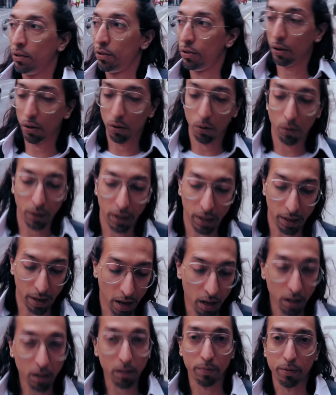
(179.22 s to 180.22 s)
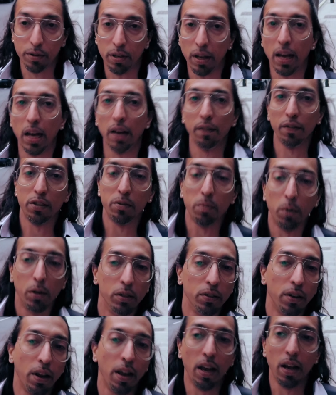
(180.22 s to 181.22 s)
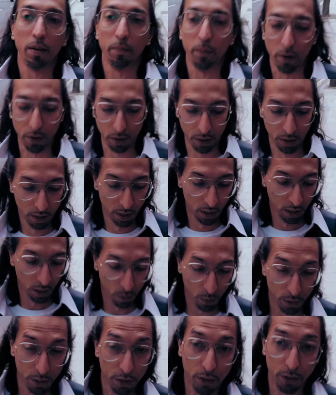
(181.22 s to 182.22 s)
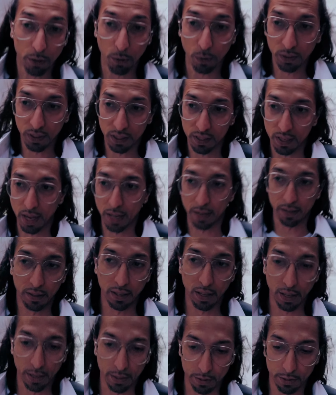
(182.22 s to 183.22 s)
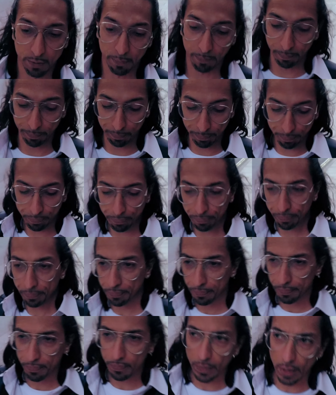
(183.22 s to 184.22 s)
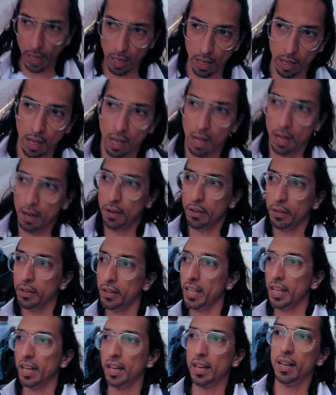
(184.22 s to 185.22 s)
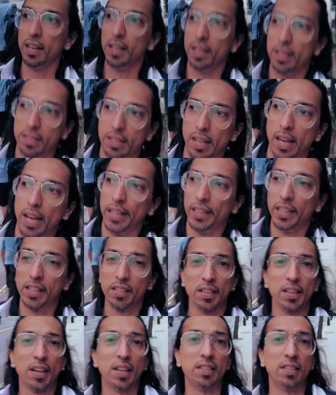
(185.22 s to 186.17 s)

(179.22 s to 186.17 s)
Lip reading: So it helps to have a smaller camera when you're doing these of things. Another thing is that this